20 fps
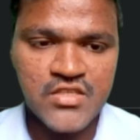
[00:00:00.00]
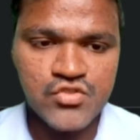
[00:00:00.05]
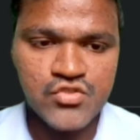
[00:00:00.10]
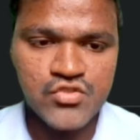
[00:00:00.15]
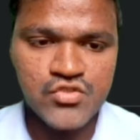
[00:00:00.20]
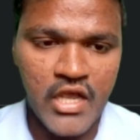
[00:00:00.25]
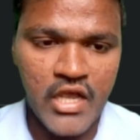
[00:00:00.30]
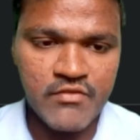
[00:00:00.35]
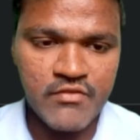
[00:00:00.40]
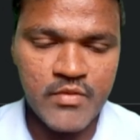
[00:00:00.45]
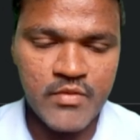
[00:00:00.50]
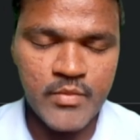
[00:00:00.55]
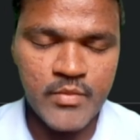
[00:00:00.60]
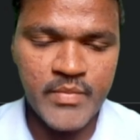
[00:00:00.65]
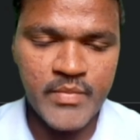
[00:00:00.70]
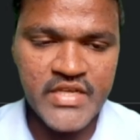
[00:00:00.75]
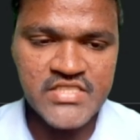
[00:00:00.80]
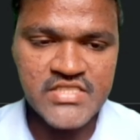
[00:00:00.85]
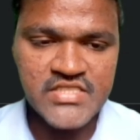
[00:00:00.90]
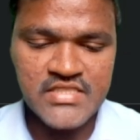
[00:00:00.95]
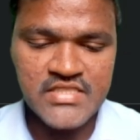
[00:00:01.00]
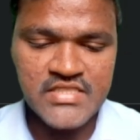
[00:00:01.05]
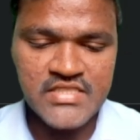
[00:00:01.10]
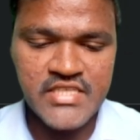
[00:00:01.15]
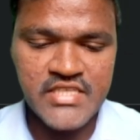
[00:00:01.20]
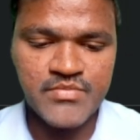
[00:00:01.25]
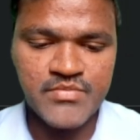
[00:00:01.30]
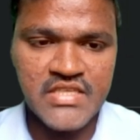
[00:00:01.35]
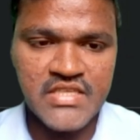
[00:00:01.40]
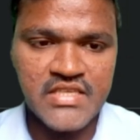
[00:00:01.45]
So I will be mentioning
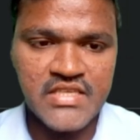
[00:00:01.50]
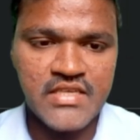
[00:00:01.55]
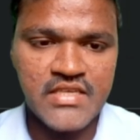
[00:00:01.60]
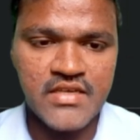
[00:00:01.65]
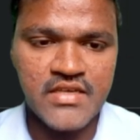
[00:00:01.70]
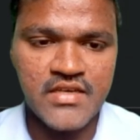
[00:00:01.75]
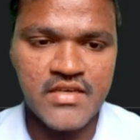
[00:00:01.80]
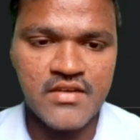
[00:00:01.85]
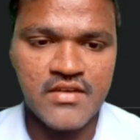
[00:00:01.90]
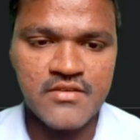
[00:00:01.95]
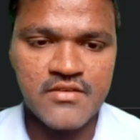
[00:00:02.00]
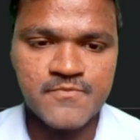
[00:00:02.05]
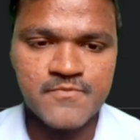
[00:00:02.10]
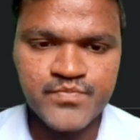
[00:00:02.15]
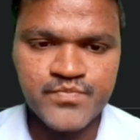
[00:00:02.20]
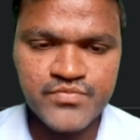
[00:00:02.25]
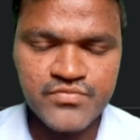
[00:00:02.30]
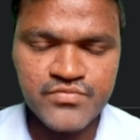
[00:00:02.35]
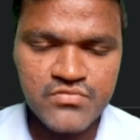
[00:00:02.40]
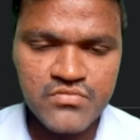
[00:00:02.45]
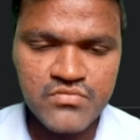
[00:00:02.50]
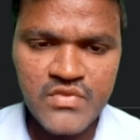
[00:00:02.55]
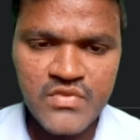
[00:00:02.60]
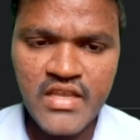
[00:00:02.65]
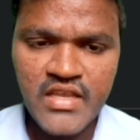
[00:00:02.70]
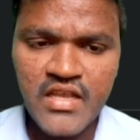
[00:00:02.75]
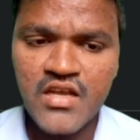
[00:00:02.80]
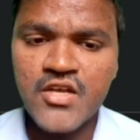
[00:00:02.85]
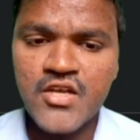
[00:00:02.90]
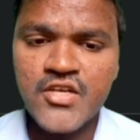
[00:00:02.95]
same thing here.
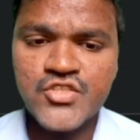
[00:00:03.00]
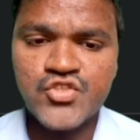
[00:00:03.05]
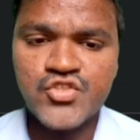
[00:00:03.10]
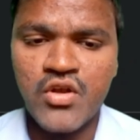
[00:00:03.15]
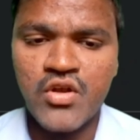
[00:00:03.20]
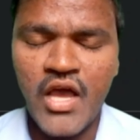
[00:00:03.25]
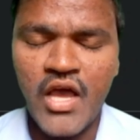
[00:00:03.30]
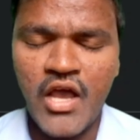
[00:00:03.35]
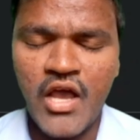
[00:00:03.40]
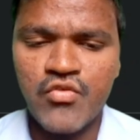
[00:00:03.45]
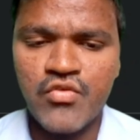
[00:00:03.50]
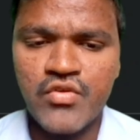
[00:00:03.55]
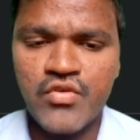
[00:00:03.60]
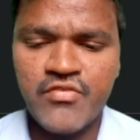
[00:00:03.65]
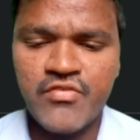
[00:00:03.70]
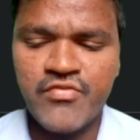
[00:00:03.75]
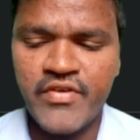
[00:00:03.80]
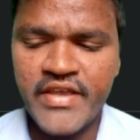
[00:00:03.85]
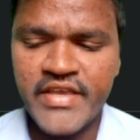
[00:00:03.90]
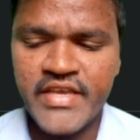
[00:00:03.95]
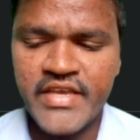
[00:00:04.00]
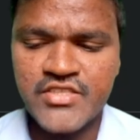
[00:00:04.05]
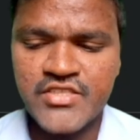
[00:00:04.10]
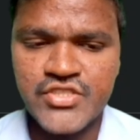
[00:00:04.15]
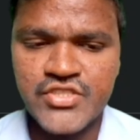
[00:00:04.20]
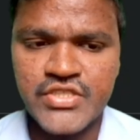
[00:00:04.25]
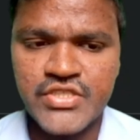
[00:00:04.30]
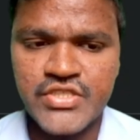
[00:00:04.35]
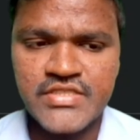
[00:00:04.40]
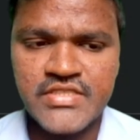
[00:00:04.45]
So now if I
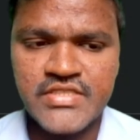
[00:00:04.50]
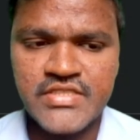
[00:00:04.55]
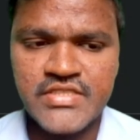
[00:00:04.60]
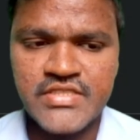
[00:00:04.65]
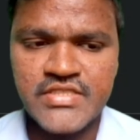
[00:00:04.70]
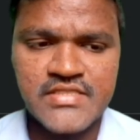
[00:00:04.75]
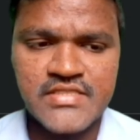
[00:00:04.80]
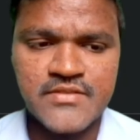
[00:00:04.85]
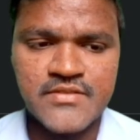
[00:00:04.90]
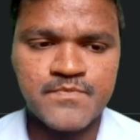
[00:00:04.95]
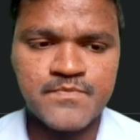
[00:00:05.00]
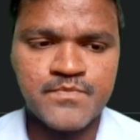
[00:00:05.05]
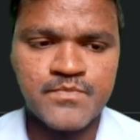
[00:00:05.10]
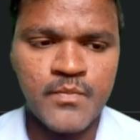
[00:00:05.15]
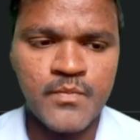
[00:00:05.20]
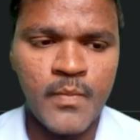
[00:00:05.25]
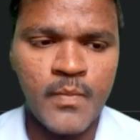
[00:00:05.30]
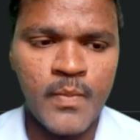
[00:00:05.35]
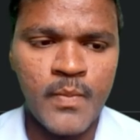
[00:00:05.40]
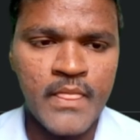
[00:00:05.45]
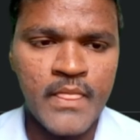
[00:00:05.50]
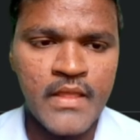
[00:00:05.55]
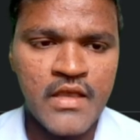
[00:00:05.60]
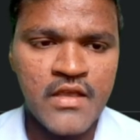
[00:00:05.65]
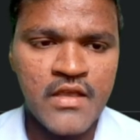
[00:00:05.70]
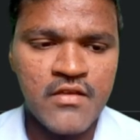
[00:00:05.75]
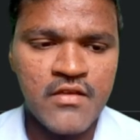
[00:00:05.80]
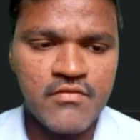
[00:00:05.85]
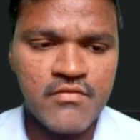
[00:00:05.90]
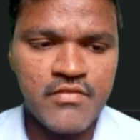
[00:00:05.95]
execute this,
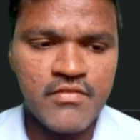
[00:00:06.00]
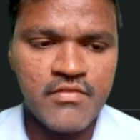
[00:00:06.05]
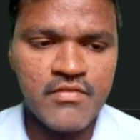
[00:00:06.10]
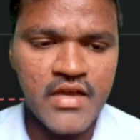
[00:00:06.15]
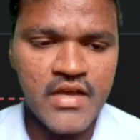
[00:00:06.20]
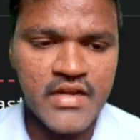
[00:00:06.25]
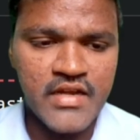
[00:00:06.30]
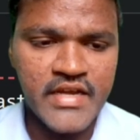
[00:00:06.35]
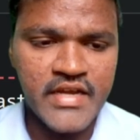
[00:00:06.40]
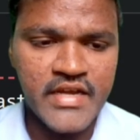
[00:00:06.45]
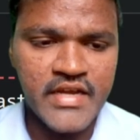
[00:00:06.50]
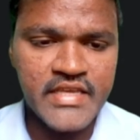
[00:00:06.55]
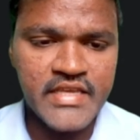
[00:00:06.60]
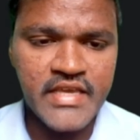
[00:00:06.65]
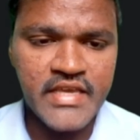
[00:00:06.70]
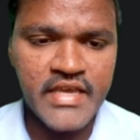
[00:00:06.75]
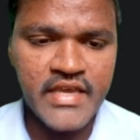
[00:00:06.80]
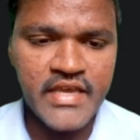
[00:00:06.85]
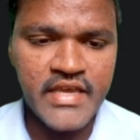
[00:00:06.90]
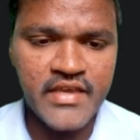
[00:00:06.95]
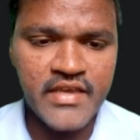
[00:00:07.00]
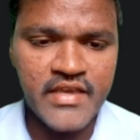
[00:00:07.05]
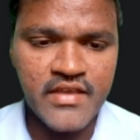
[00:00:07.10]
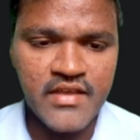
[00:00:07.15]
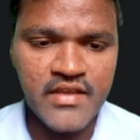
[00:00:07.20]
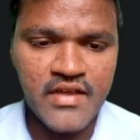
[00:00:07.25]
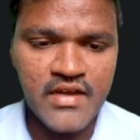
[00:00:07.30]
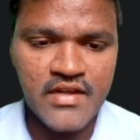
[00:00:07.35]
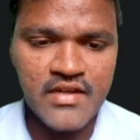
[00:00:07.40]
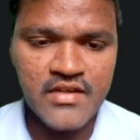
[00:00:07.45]
we are getting A,
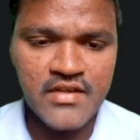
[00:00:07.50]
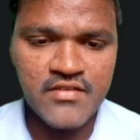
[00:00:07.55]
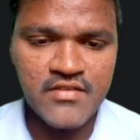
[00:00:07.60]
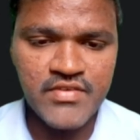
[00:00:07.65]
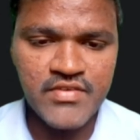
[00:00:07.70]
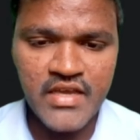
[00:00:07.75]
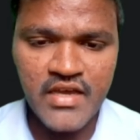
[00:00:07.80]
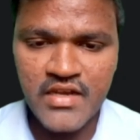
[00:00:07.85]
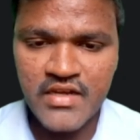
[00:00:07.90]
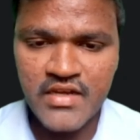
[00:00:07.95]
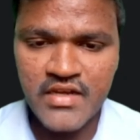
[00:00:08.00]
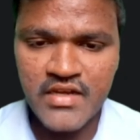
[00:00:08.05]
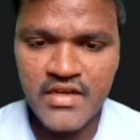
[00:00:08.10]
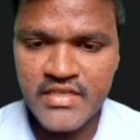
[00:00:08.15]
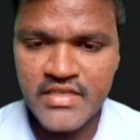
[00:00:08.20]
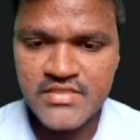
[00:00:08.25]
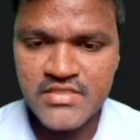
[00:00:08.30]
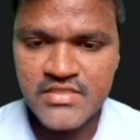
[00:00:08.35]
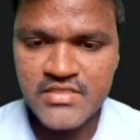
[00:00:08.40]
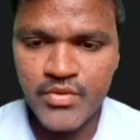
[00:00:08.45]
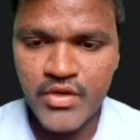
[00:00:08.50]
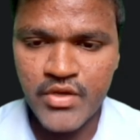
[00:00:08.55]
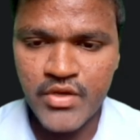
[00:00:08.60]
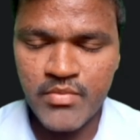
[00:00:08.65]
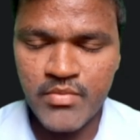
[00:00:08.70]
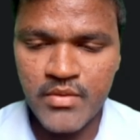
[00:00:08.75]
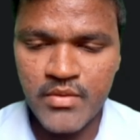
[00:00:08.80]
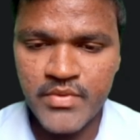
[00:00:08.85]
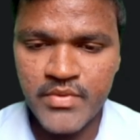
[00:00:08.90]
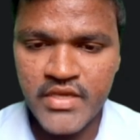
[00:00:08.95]
and we are getting some
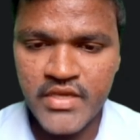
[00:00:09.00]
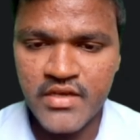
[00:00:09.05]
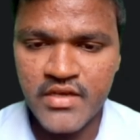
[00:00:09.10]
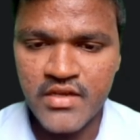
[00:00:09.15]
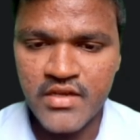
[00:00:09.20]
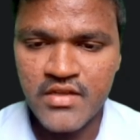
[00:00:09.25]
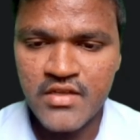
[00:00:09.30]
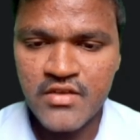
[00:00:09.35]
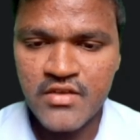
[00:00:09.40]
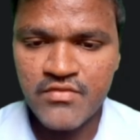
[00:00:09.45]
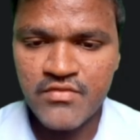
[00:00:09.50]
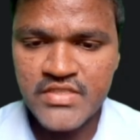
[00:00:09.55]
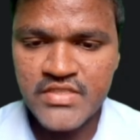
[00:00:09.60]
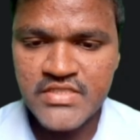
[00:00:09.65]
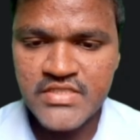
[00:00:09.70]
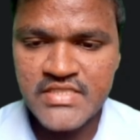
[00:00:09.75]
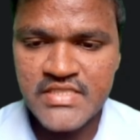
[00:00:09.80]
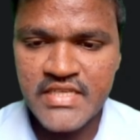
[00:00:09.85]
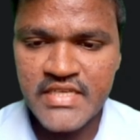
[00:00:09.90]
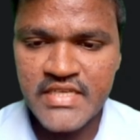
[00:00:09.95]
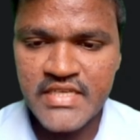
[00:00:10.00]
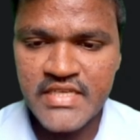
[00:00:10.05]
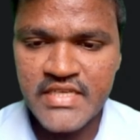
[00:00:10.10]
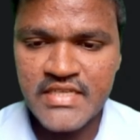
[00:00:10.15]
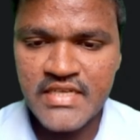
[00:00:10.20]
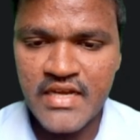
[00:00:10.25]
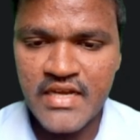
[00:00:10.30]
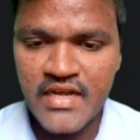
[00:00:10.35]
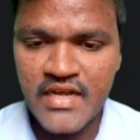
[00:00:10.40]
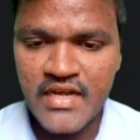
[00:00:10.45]
problem here, which is int
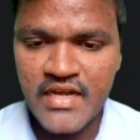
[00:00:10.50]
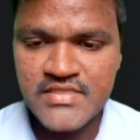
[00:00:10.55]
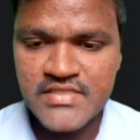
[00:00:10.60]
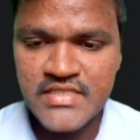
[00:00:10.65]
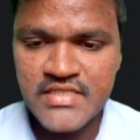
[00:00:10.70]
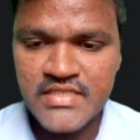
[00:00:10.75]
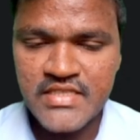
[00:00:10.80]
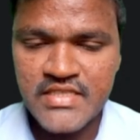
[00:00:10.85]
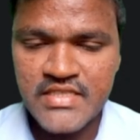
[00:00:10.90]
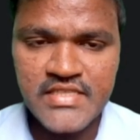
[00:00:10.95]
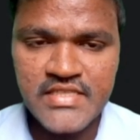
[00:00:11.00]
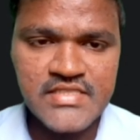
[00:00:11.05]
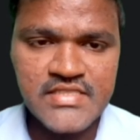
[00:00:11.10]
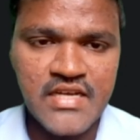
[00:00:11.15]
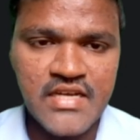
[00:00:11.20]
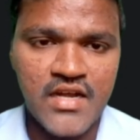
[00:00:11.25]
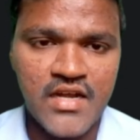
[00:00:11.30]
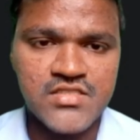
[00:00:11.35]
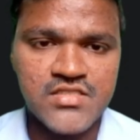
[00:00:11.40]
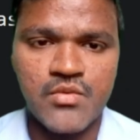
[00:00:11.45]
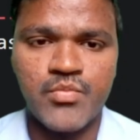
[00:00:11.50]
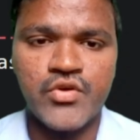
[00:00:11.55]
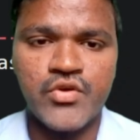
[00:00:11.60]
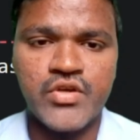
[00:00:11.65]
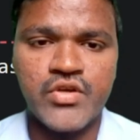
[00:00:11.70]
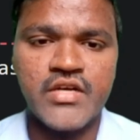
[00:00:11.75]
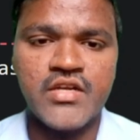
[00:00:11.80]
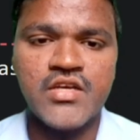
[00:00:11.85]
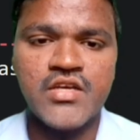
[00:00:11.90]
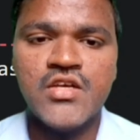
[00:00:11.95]
and string is not
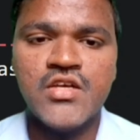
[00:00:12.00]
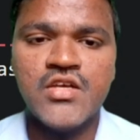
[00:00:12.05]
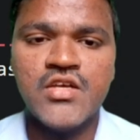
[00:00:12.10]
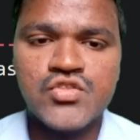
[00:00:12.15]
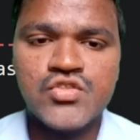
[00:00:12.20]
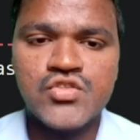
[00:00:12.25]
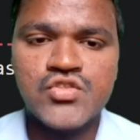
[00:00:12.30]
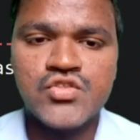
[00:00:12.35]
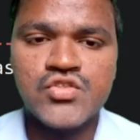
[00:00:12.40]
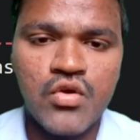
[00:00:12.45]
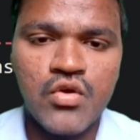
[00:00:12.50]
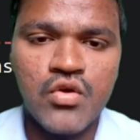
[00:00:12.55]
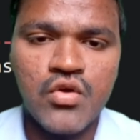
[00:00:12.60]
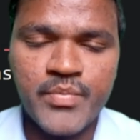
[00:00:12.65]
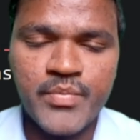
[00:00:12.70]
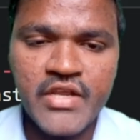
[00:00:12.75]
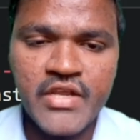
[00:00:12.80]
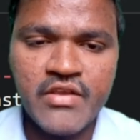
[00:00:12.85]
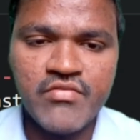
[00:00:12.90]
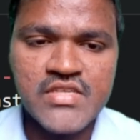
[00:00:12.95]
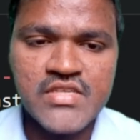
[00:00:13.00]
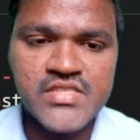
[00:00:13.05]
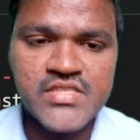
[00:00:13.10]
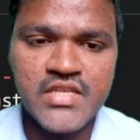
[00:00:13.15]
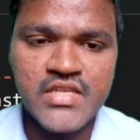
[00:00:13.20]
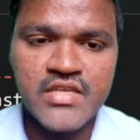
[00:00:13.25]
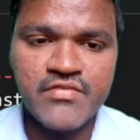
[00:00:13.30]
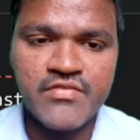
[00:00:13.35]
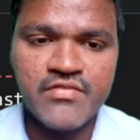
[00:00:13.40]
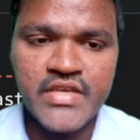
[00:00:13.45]
supported. So
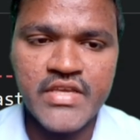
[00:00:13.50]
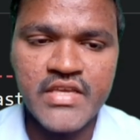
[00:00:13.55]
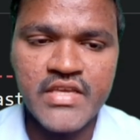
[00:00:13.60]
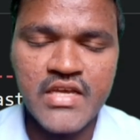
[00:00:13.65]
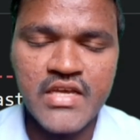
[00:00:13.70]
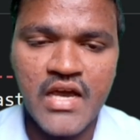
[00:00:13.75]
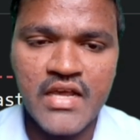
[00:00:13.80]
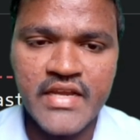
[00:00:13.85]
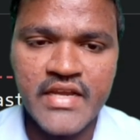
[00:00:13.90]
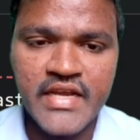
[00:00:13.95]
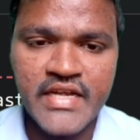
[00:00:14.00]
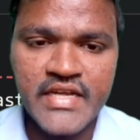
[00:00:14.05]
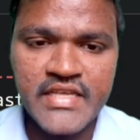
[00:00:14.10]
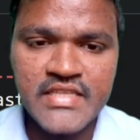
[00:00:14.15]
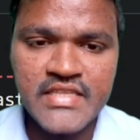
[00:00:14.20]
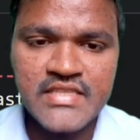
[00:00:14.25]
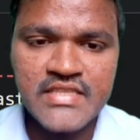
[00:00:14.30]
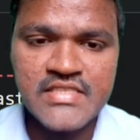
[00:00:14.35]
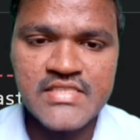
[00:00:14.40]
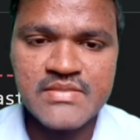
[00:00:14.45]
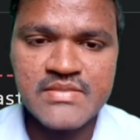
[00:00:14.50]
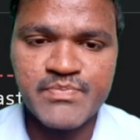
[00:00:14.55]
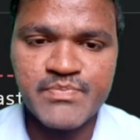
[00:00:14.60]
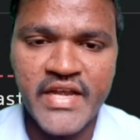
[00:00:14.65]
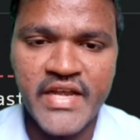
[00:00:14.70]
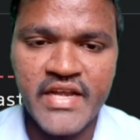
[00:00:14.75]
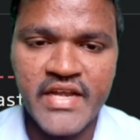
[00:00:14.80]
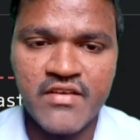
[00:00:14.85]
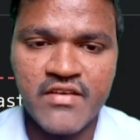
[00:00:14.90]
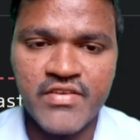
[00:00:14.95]
previously we are getting this
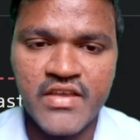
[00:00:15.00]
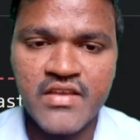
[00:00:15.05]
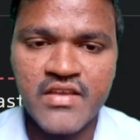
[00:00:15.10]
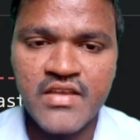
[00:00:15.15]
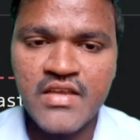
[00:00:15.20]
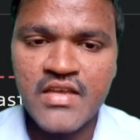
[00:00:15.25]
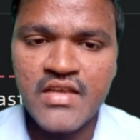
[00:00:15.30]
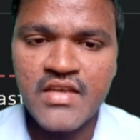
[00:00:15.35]
kind of a